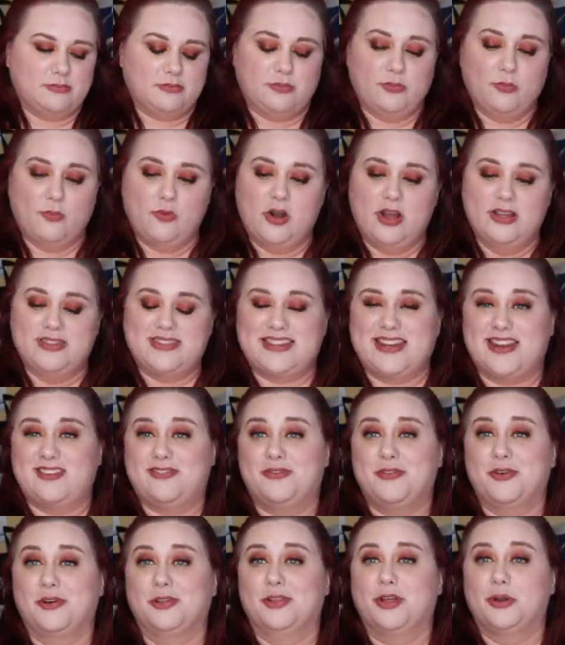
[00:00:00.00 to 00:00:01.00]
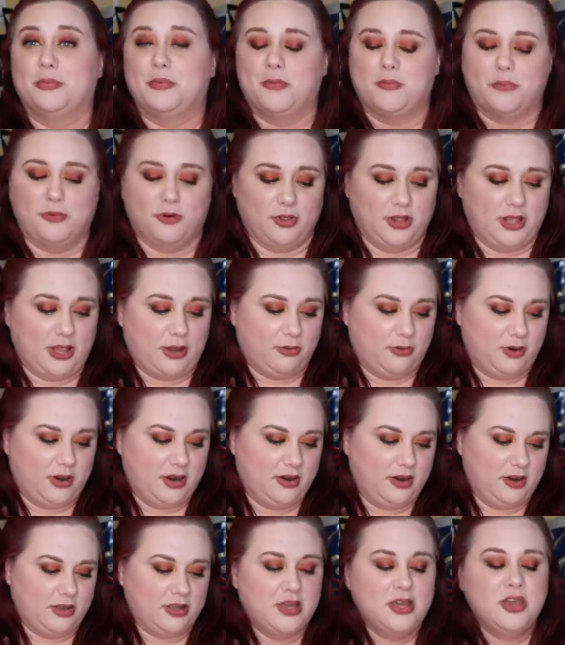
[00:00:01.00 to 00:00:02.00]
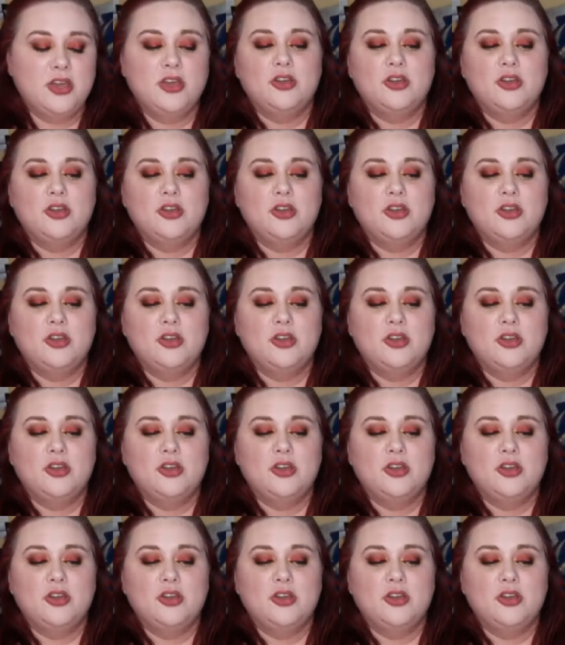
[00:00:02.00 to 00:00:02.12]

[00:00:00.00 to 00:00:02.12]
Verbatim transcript: ones that I feel a little bit more like wearing?